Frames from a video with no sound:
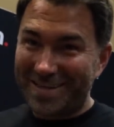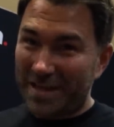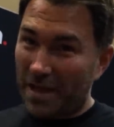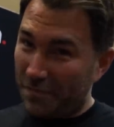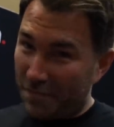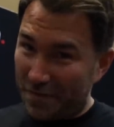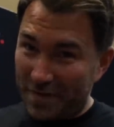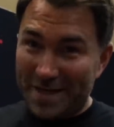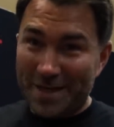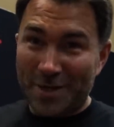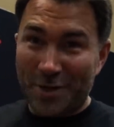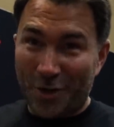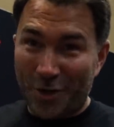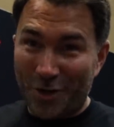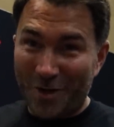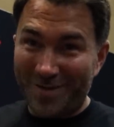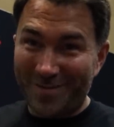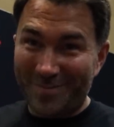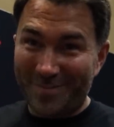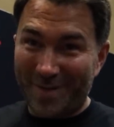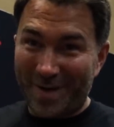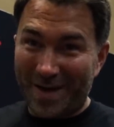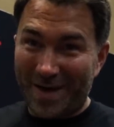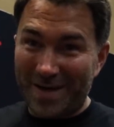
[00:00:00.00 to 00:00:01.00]
definitely
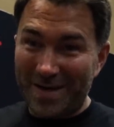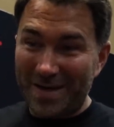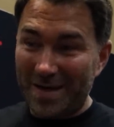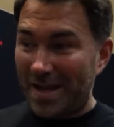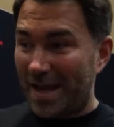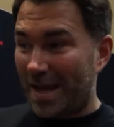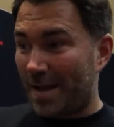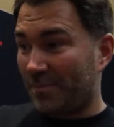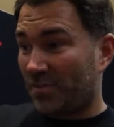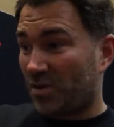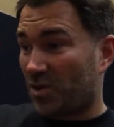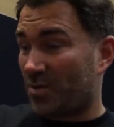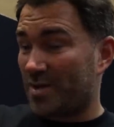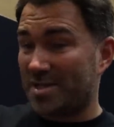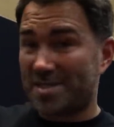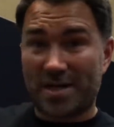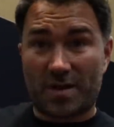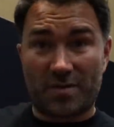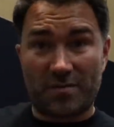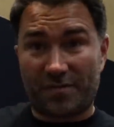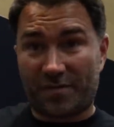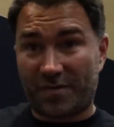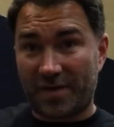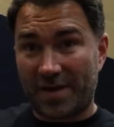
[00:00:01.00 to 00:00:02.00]
not. But let him do
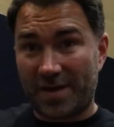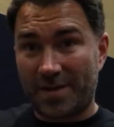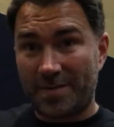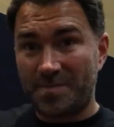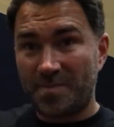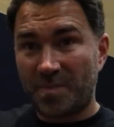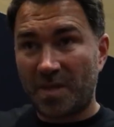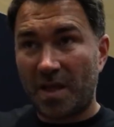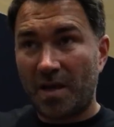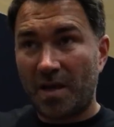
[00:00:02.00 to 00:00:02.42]
his own thing.